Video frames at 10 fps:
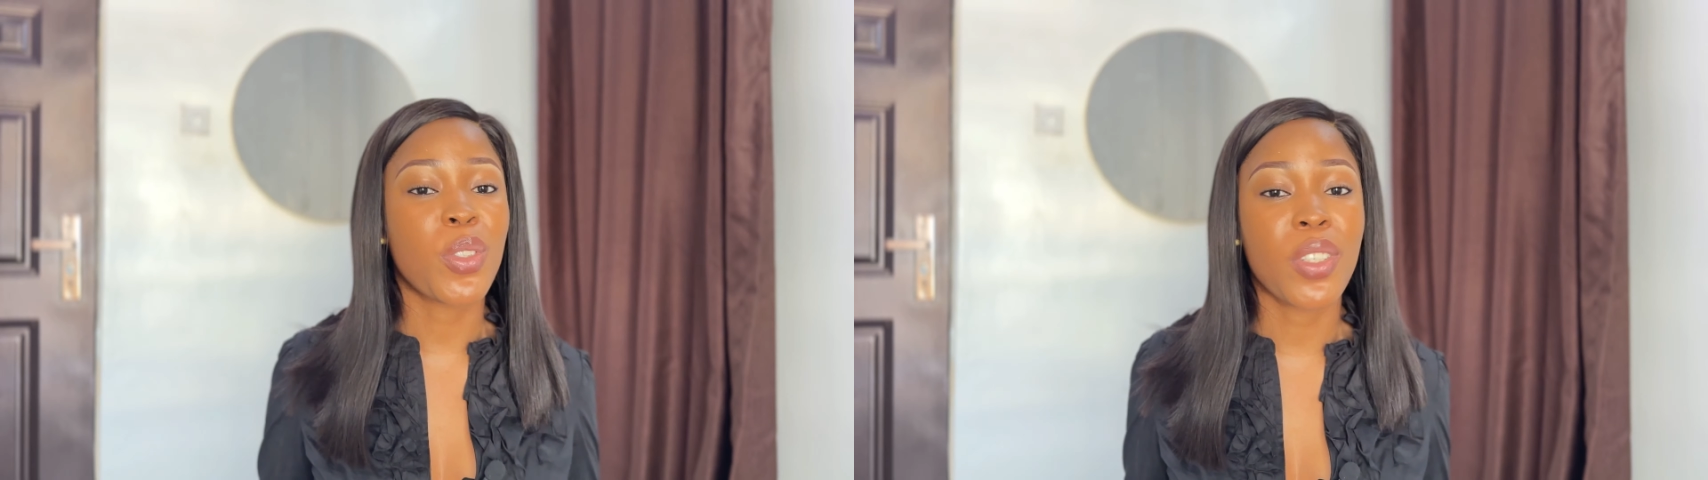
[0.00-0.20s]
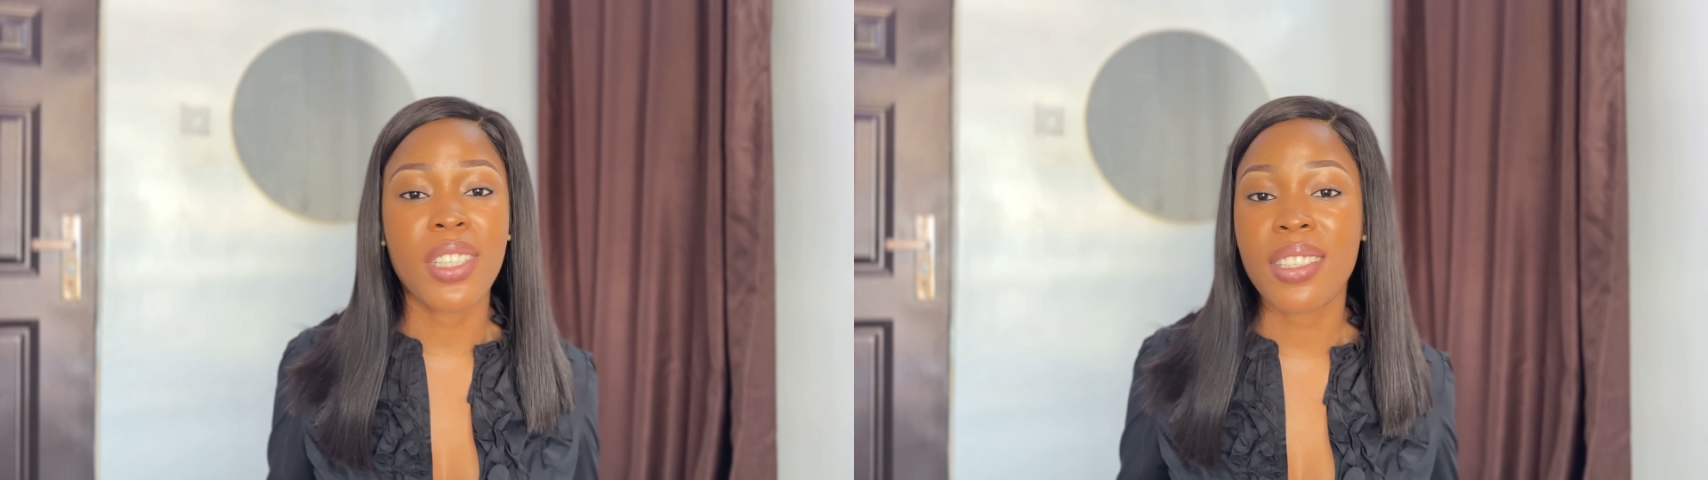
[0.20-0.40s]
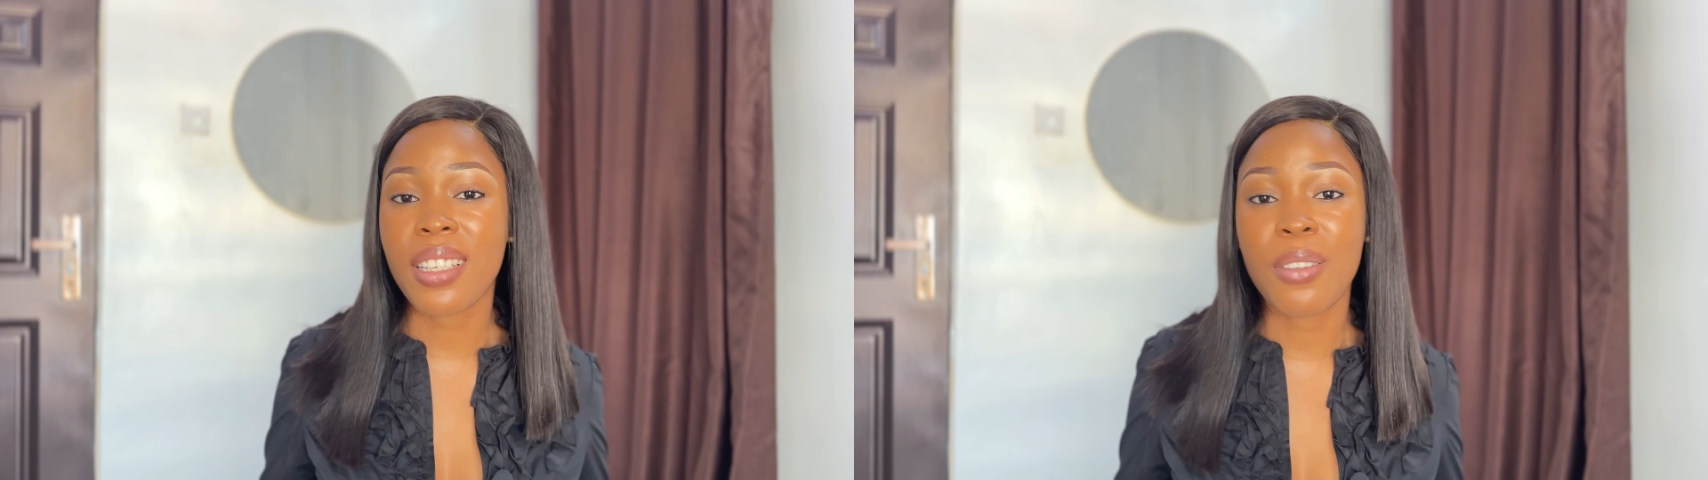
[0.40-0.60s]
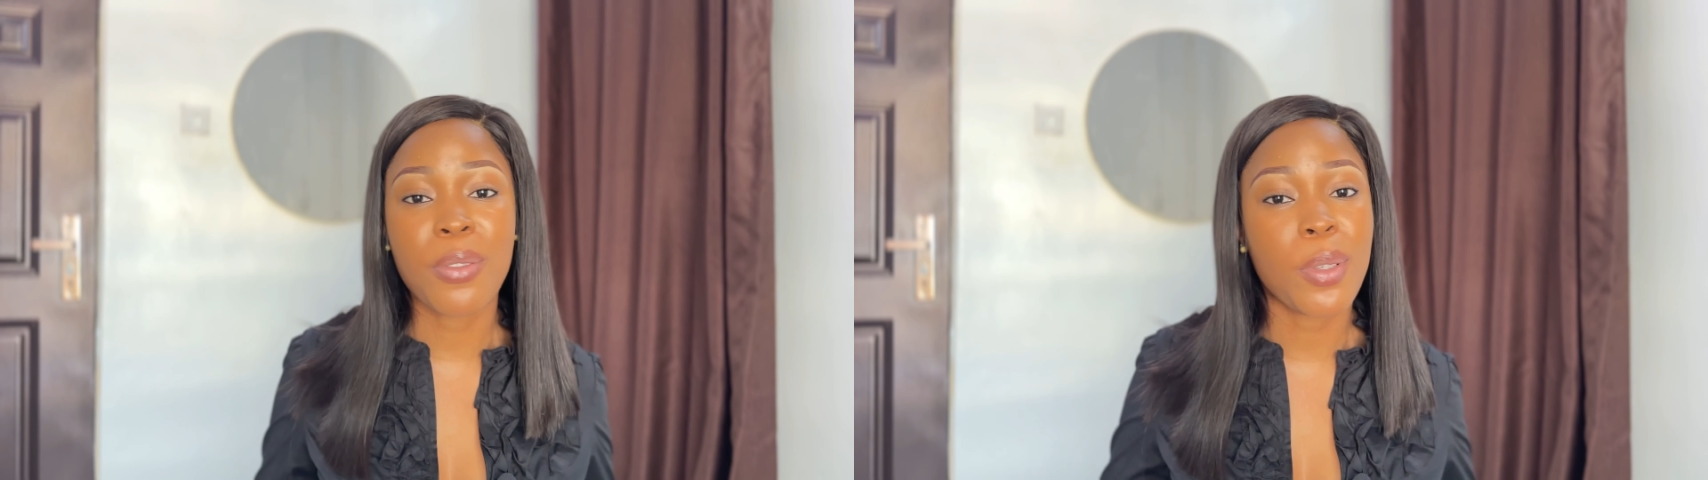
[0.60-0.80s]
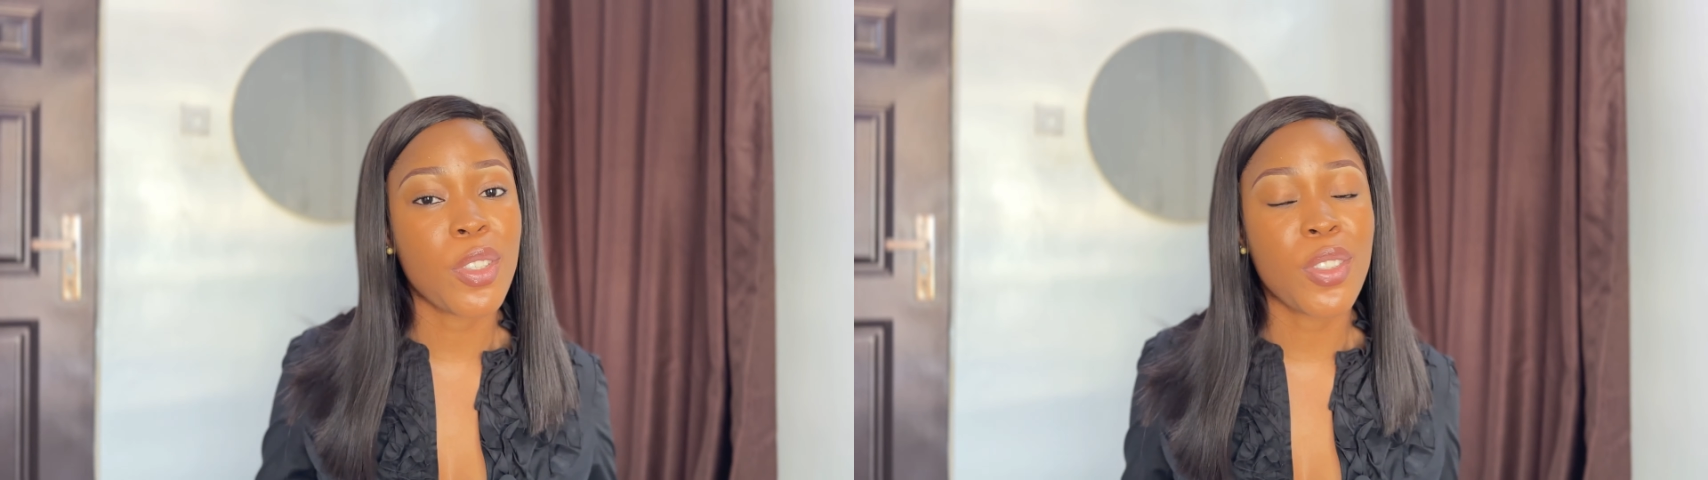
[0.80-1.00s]
Jessica
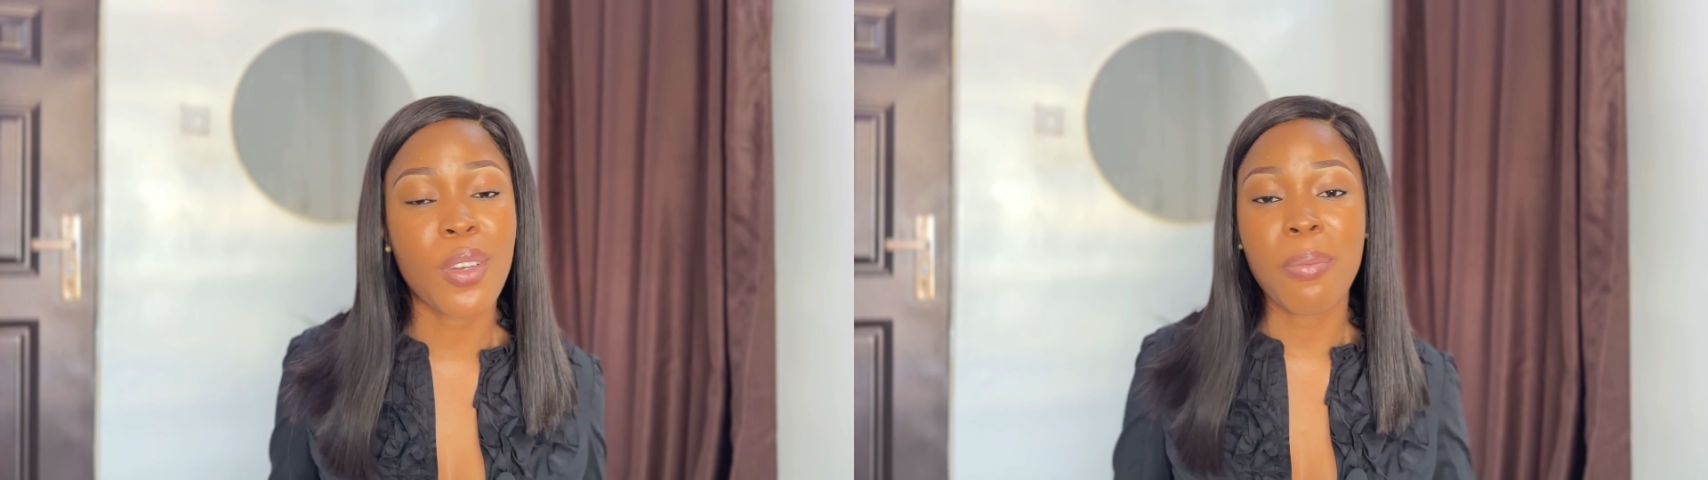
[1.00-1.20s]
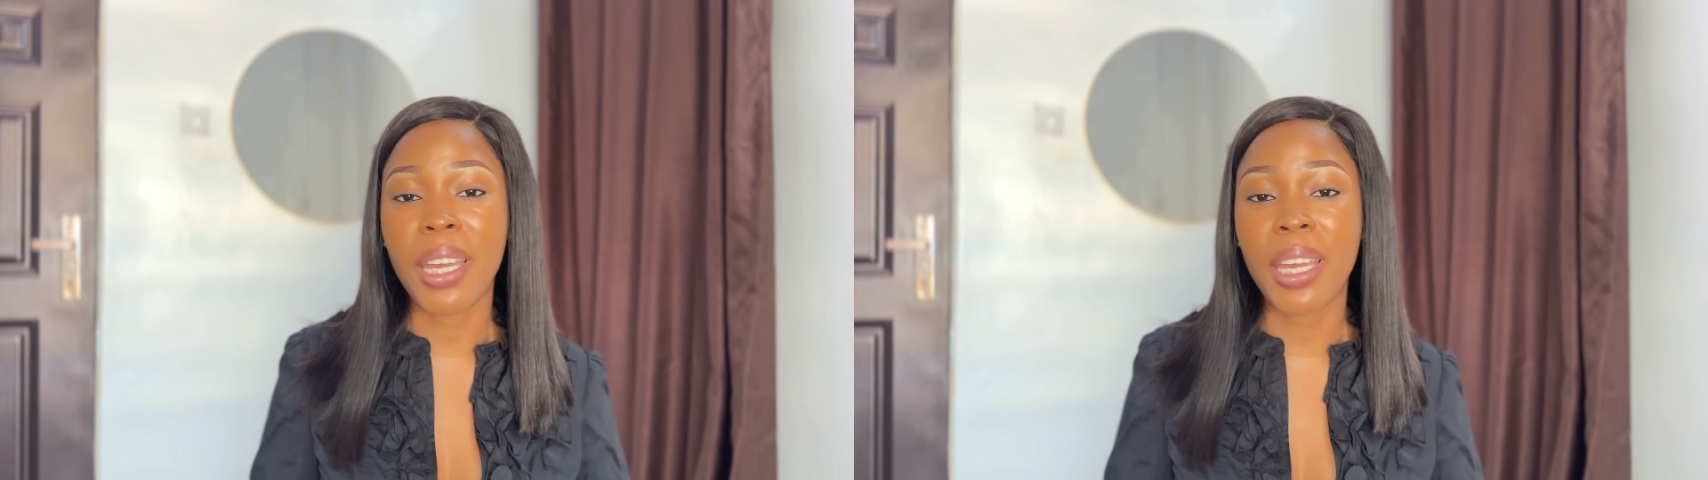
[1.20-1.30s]
Fortunes on my